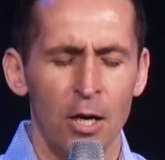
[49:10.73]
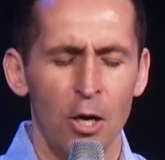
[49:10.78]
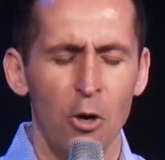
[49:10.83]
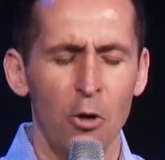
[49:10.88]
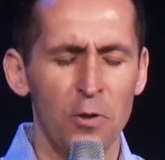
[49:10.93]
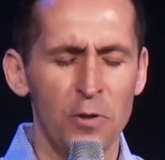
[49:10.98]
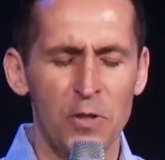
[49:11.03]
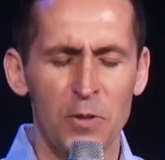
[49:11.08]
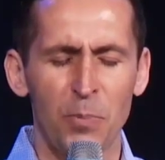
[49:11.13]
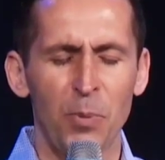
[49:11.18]

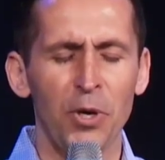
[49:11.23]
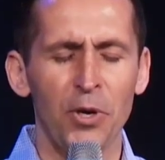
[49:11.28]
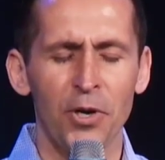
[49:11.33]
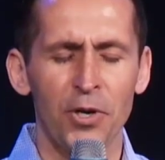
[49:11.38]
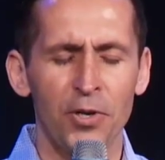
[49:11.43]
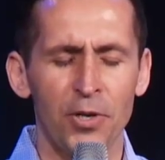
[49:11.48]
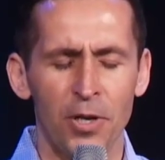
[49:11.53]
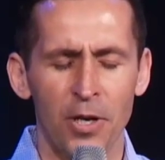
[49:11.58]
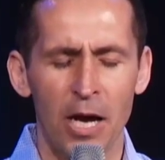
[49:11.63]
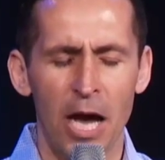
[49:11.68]
Holy
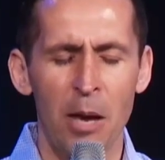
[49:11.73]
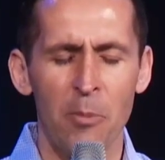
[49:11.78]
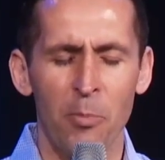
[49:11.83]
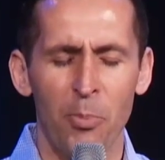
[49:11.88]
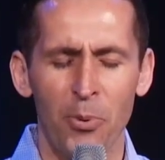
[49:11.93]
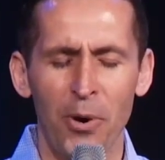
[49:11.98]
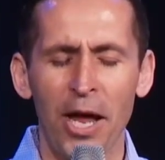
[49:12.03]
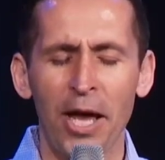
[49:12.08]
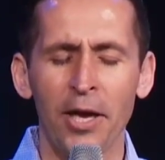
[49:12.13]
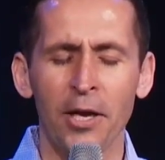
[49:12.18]
Spirit, I'm
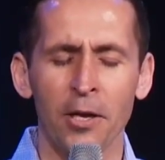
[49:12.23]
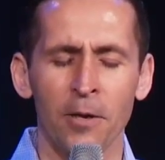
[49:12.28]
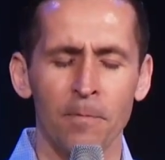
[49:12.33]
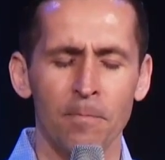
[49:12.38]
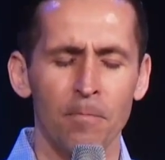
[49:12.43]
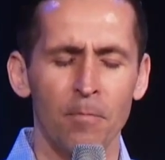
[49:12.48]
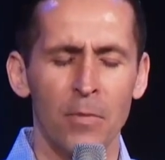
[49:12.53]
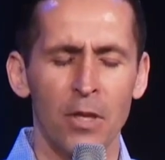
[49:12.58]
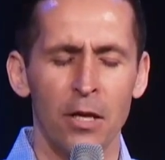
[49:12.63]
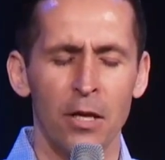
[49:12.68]
praying.
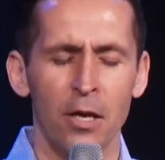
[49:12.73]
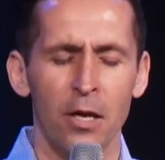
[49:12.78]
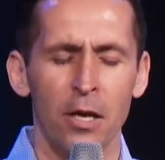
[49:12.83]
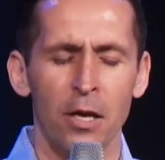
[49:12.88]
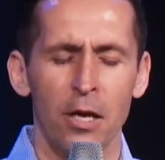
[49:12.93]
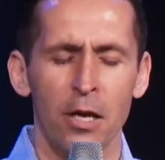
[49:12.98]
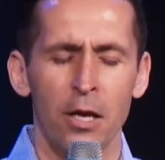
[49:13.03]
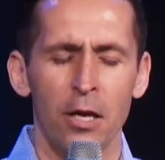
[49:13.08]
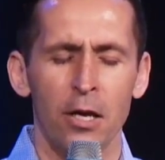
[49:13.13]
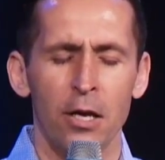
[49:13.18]

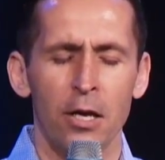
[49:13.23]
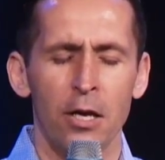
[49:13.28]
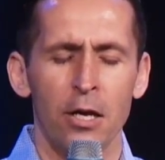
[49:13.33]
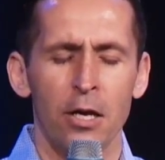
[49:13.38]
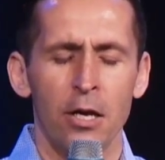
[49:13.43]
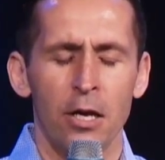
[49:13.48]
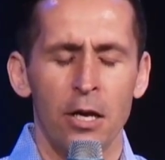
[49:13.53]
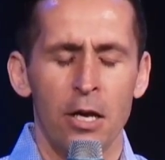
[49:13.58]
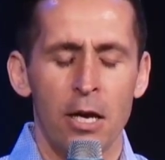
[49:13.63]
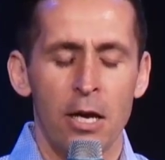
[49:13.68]

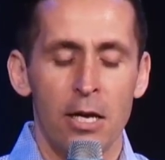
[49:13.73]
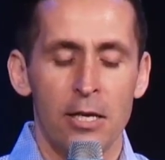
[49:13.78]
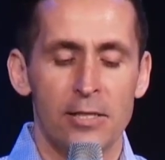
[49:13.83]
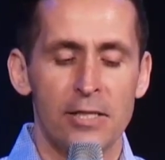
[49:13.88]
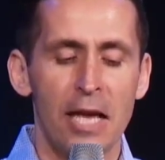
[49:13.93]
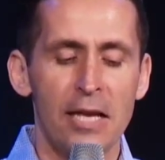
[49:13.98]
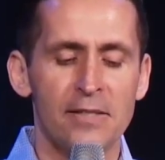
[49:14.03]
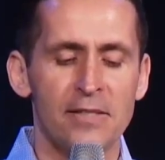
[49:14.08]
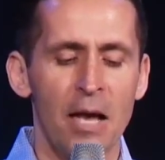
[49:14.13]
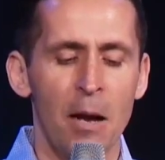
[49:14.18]

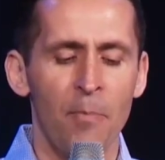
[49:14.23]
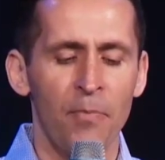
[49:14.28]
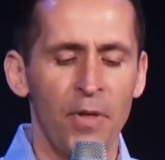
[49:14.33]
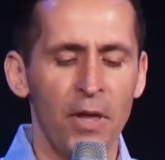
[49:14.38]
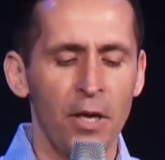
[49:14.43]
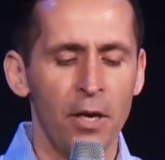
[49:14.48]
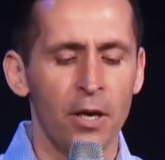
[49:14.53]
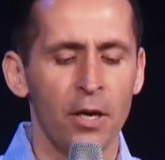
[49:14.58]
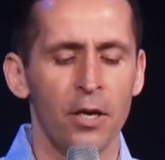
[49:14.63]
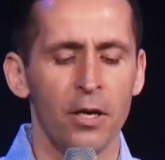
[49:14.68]
Say
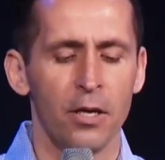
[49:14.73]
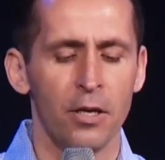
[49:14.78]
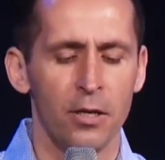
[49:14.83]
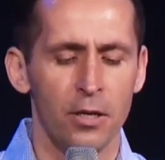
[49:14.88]
something